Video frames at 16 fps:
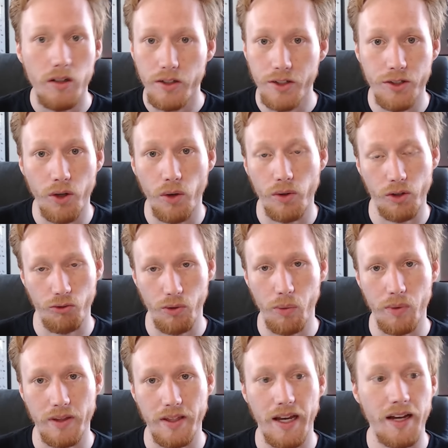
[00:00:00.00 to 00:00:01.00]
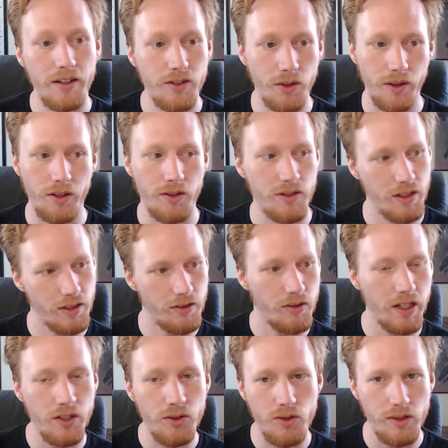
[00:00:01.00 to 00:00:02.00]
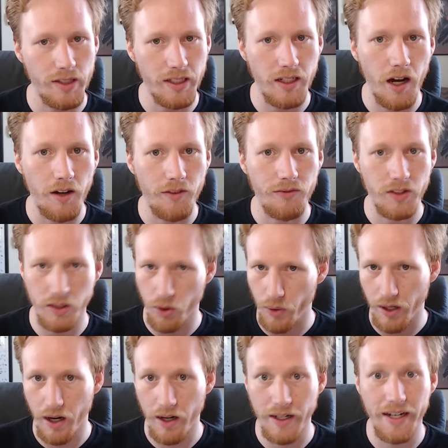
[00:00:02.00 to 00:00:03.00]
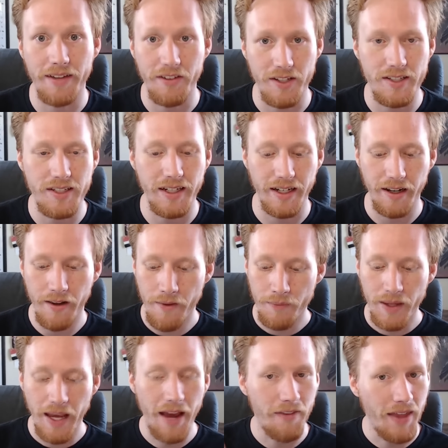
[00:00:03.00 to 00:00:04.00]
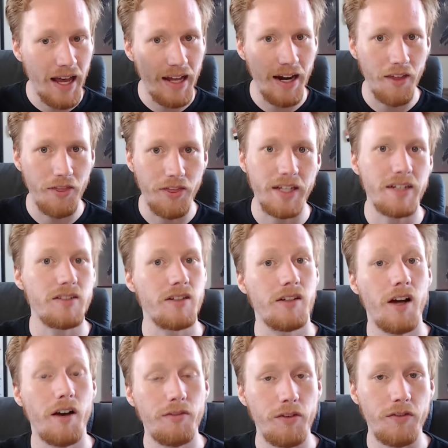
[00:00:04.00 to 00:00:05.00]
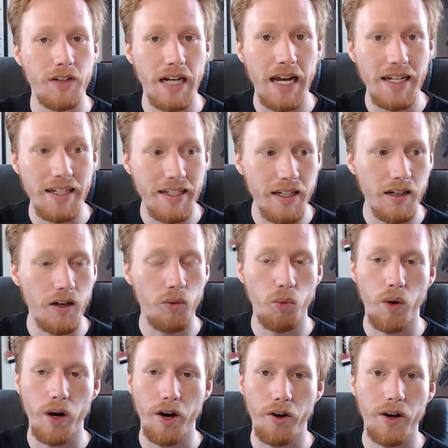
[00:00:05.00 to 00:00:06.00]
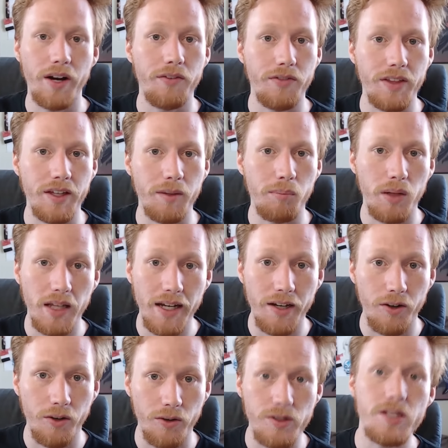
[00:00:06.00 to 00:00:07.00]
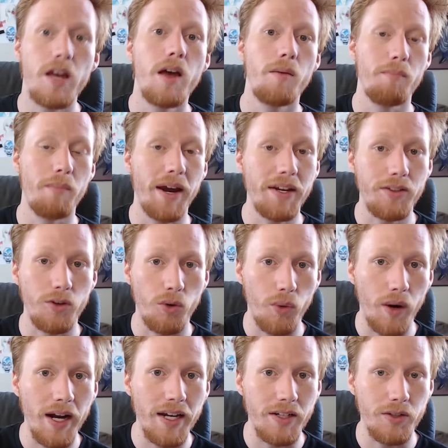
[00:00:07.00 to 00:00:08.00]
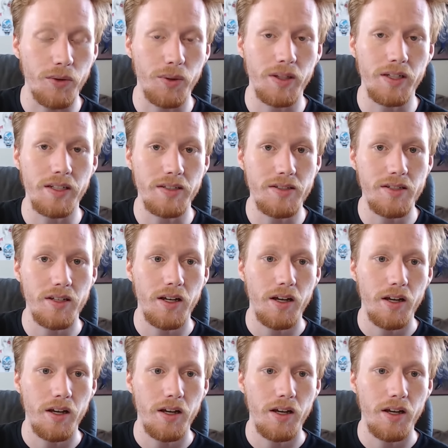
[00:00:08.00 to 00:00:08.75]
don't agree with that. So there's this interesting conflict going on in the city, and that I think is enough of an idea where if the players make their way to this